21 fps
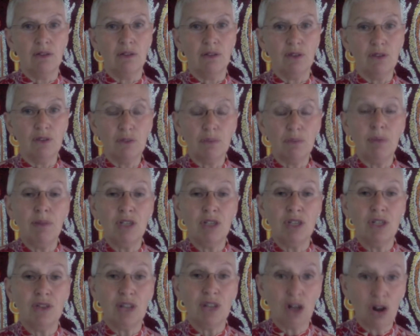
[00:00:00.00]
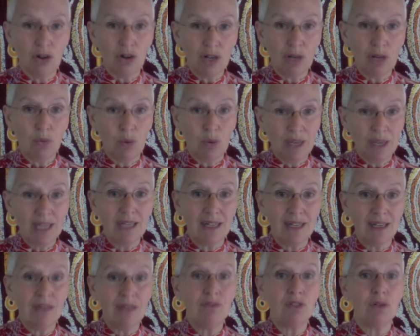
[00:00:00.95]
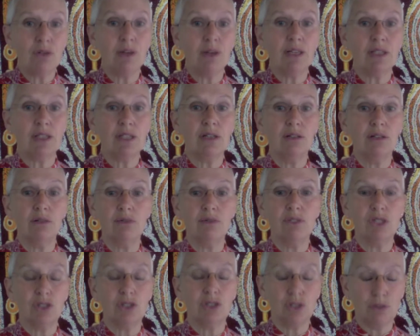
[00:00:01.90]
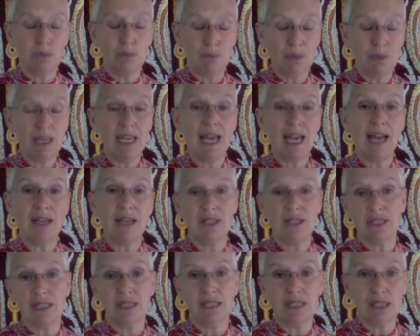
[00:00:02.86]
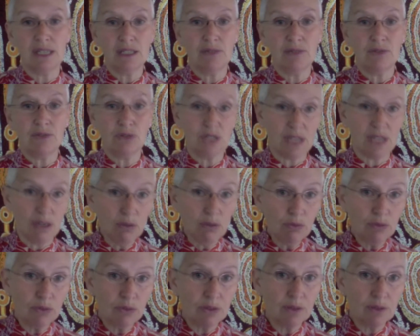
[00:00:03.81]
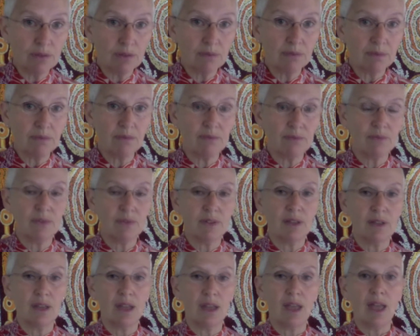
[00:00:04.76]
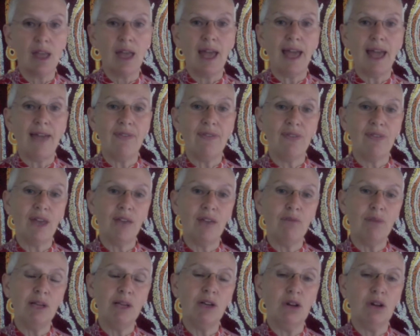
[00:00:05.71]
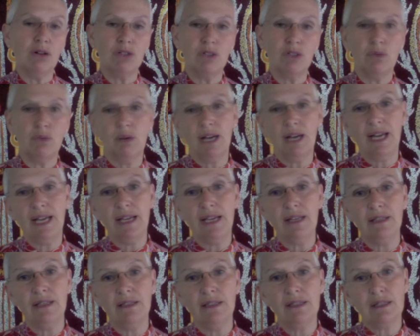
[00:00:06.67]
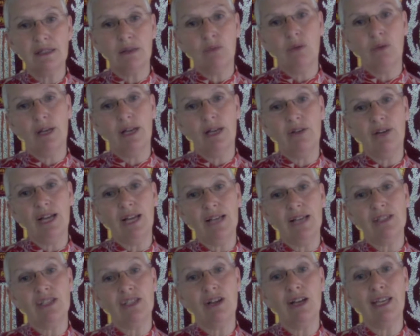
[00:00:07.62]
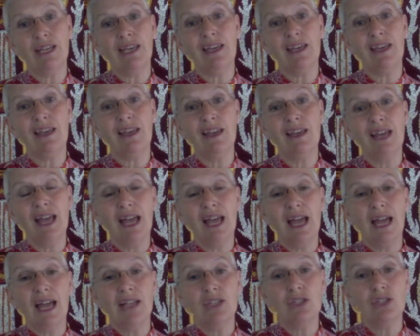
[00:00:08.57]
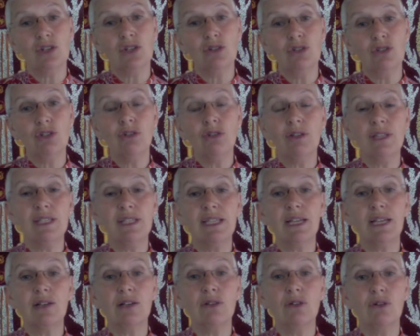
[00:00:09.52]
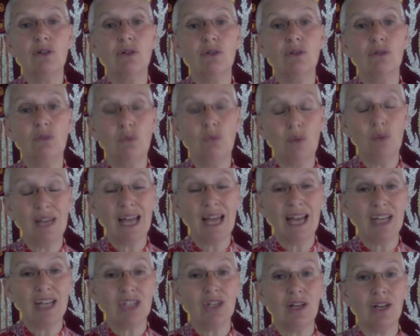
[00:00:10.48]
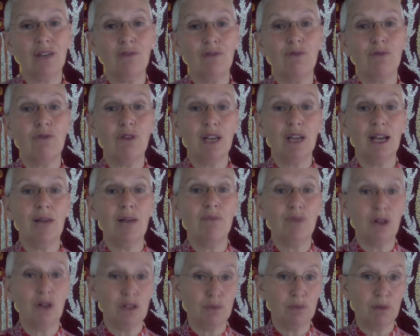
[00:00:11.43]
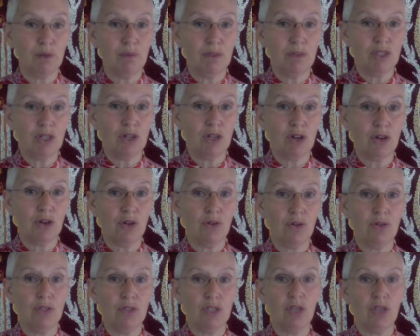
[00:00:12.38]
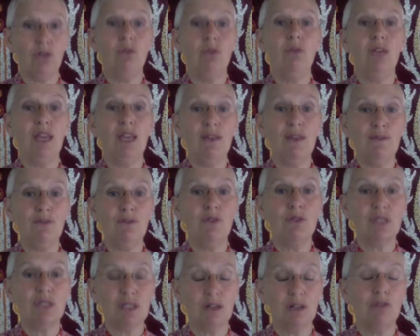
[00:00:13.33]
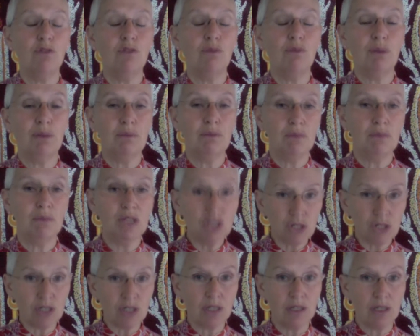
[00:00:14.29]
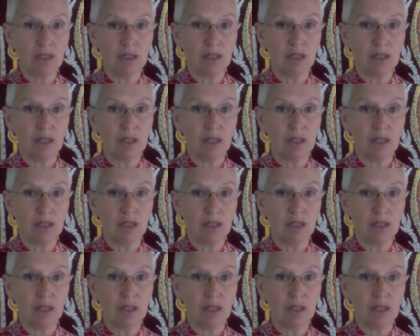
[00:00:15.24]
that only we can give to ourselves to be our successful self. And they've been locked away somewhere in our psyche. And so during the second call, we actually free up those permission codes. You give yourself permission